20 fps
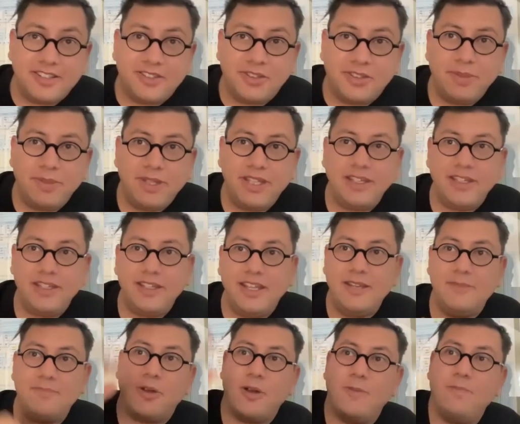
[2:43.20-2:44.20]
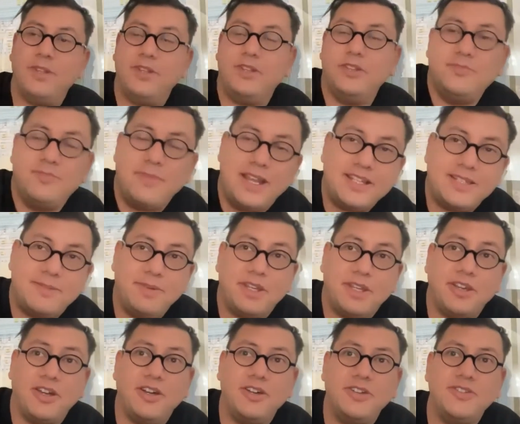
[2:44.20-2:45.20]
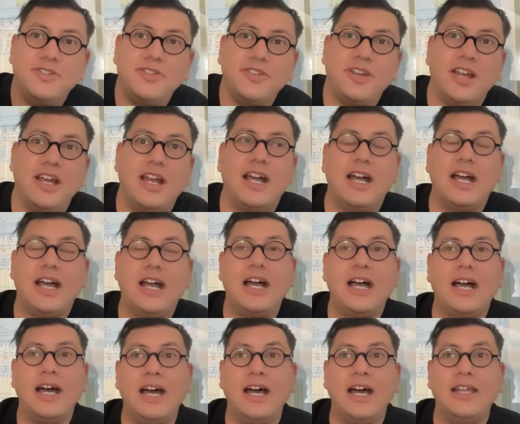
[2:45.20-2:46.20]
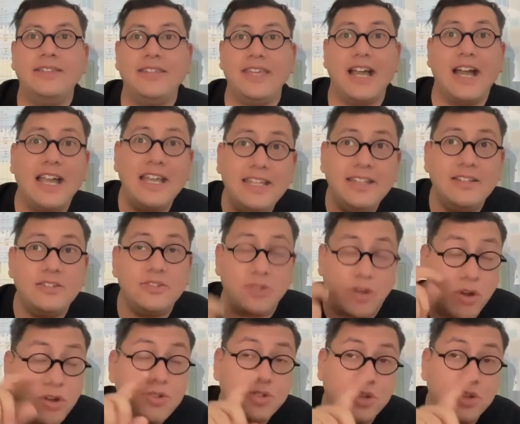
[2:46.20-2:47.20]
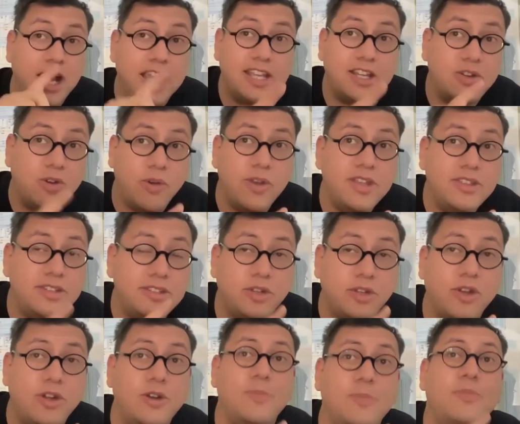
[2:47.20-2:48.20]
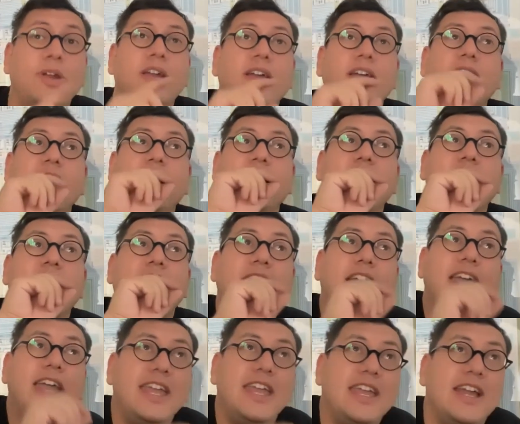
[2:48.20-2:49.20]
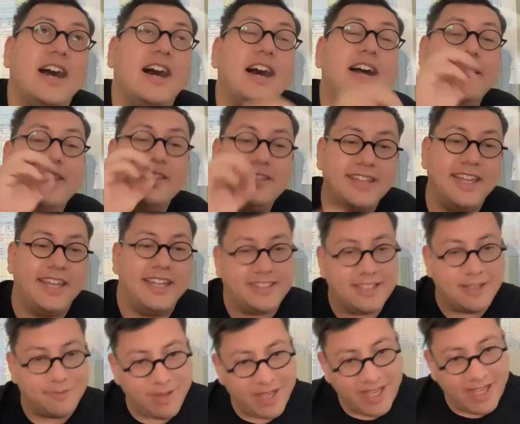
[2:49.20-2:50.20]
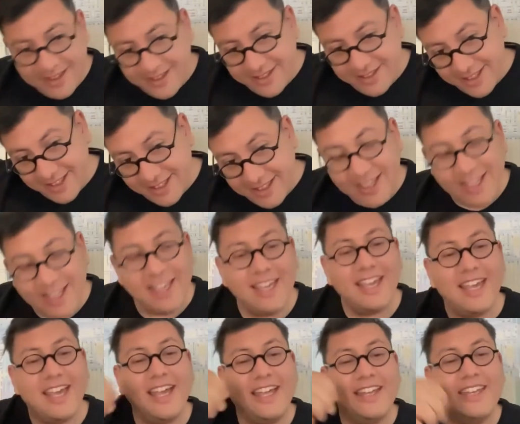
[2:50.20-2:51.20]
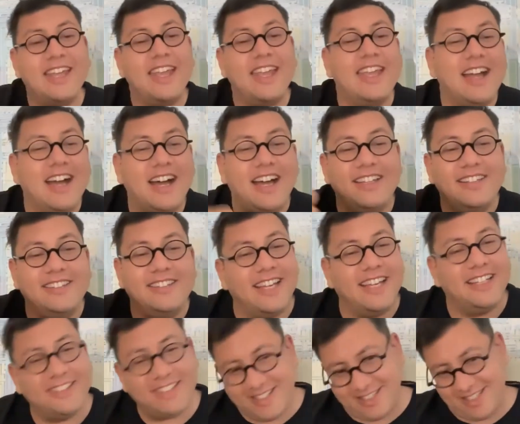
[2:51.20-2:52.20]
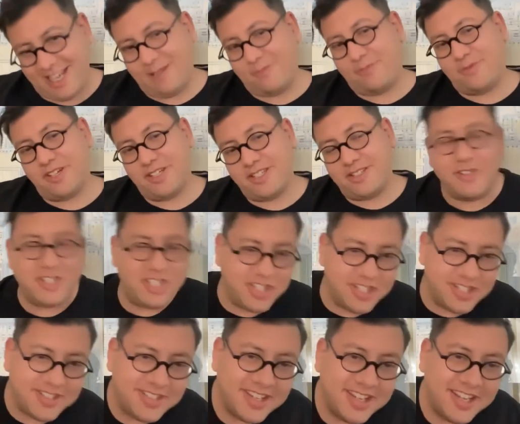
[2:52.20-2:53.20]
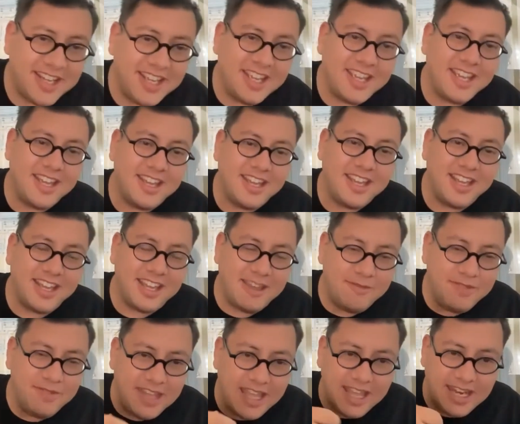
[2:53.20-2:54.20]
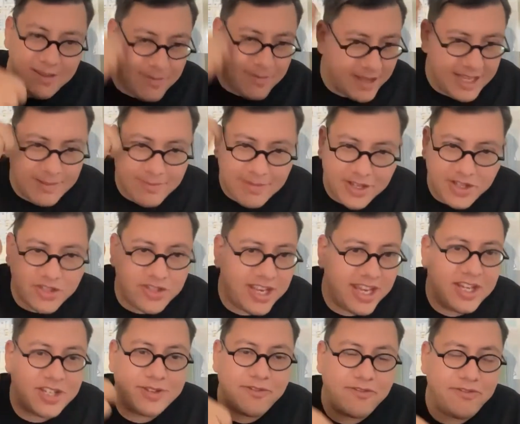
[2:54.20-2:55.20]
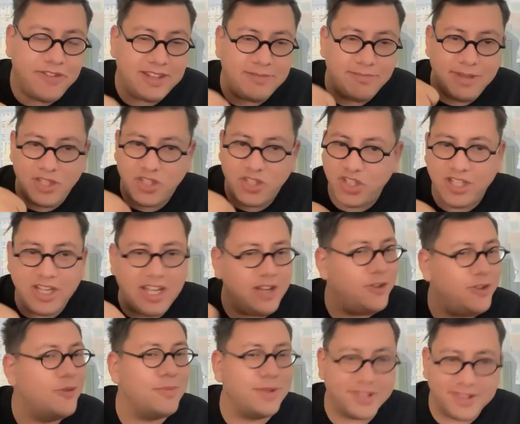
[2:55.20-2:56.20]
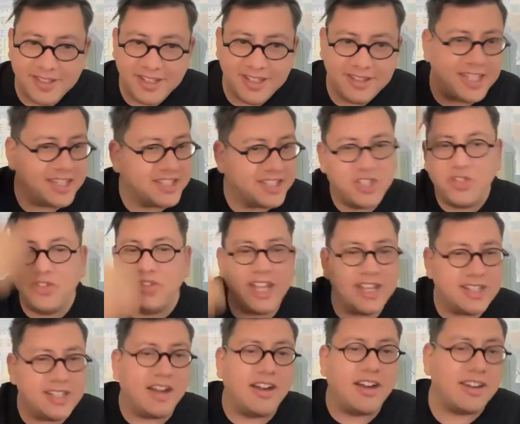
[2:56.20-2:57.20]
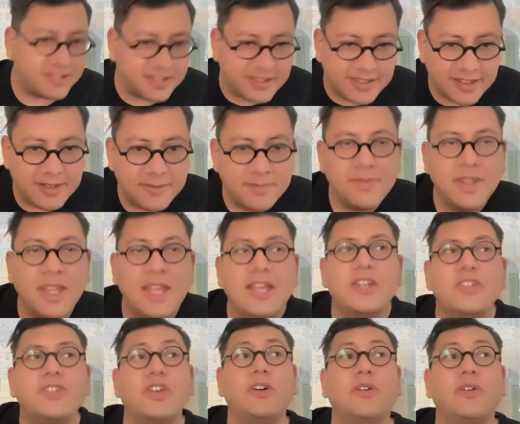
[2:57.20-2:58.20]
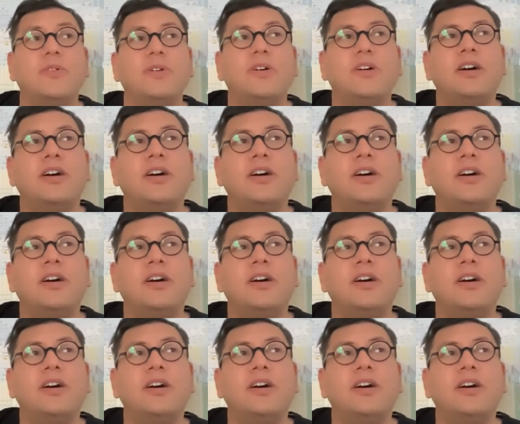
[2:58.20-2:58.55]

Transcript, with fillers: to be in Pompidou Metz because the I also I coined the term AI data painting and AI data sculptures, which is an, an Im- imagination with machine and human that create art. So